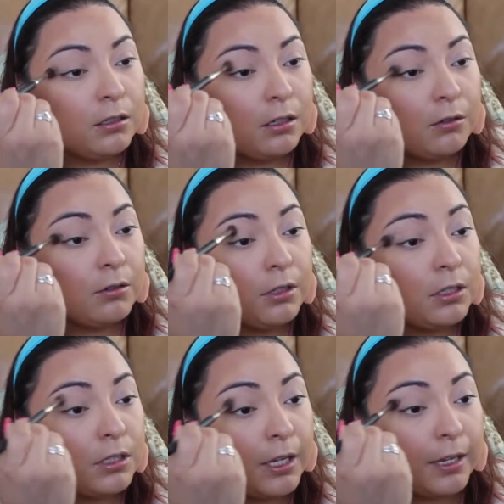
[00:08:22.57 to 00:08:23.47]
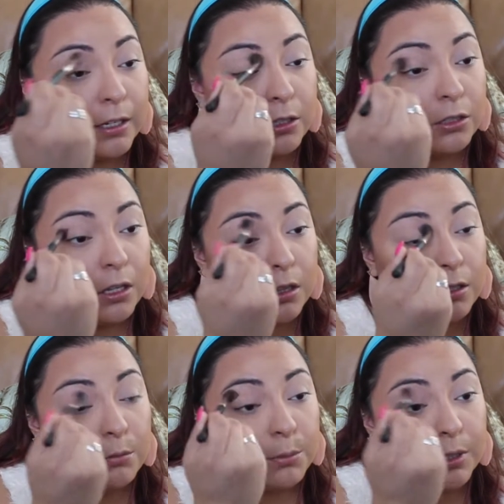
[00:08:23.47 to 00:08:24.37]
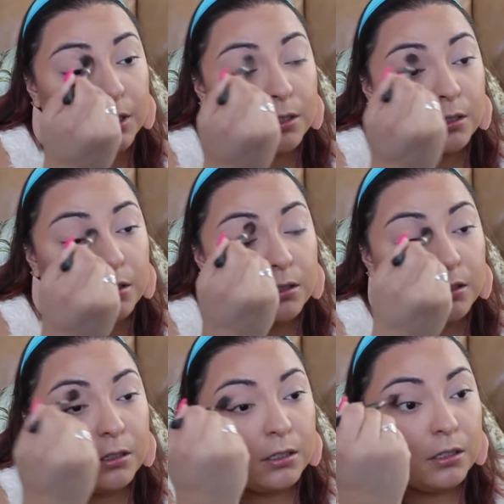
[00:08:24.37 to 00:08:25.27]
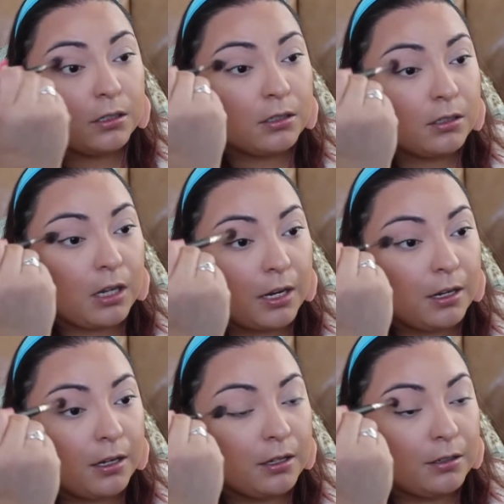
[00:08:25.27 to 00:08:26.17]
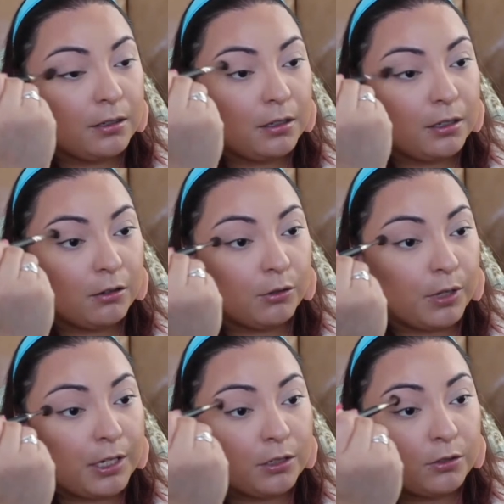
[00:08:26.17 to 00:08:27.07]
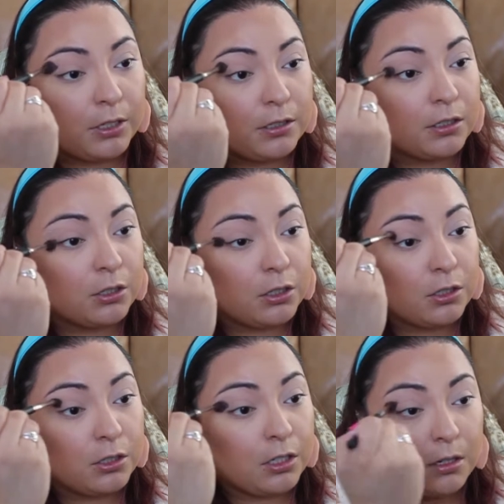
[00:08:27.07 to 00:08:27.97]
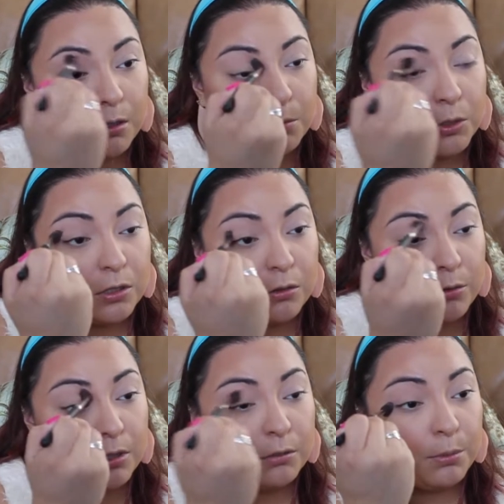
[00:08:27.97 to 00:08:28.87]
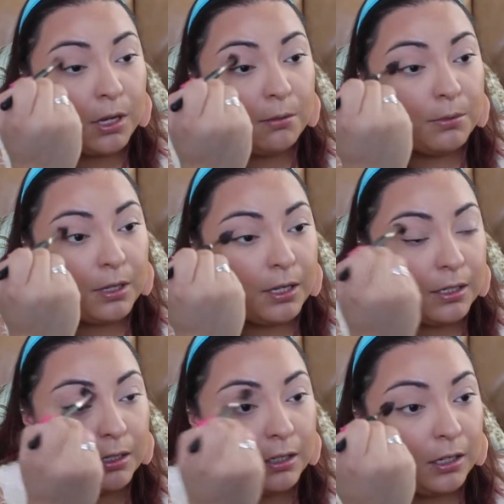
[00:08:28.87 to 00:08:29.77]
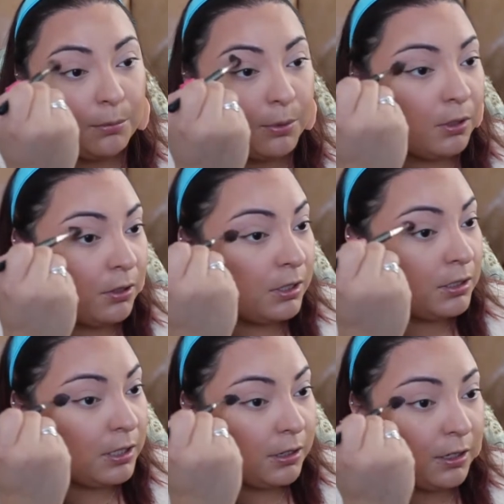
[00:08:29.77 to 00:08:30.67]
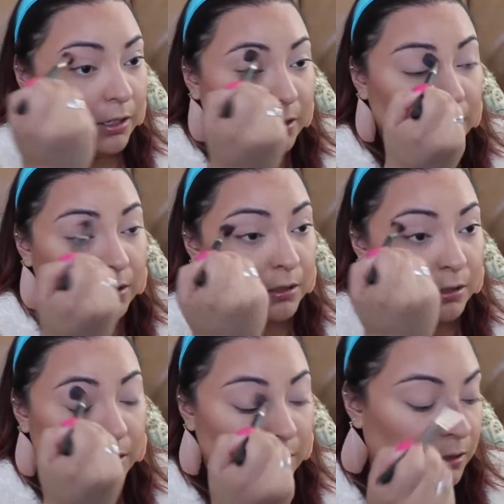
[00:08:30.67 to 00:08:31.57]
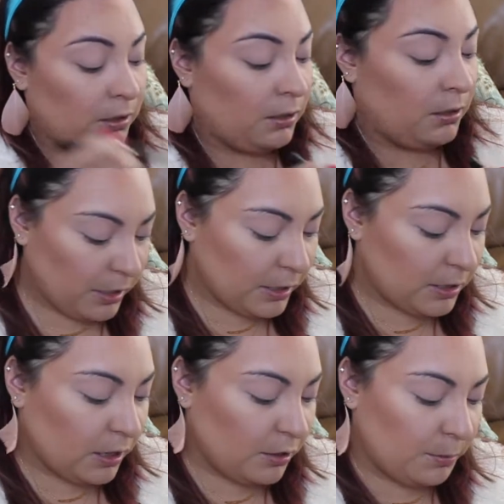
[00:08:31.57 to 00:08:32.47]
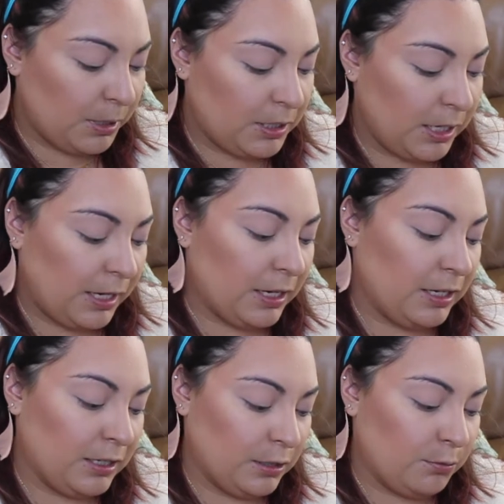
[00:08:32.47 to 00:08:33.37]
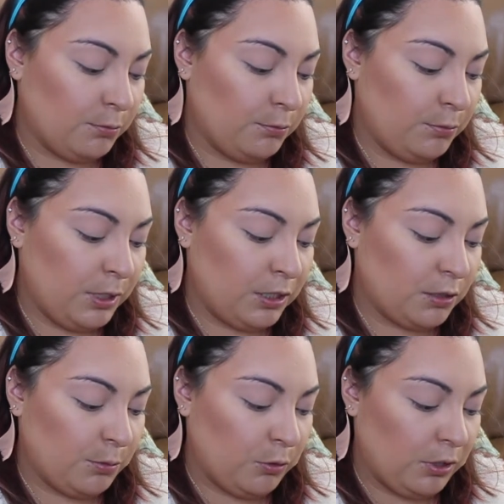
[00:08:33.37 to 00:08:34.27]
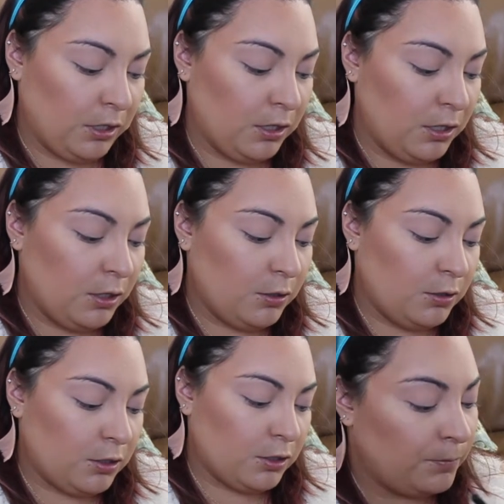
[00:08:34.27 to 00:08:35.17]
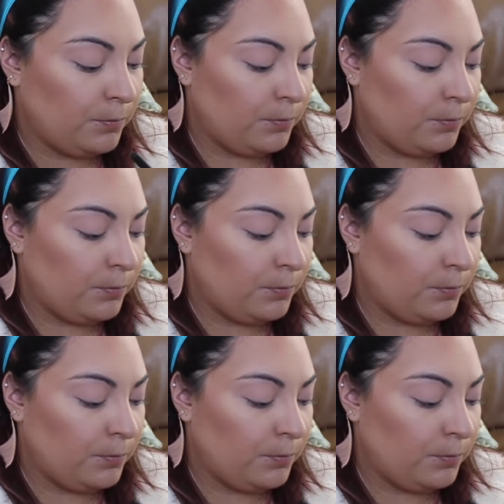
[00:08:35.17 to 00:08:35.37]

not really tannish color, but it's a great transition shade. I'm just going to pop that in the upper crease area. The next color I'm going to take is Peach Smoothie, which is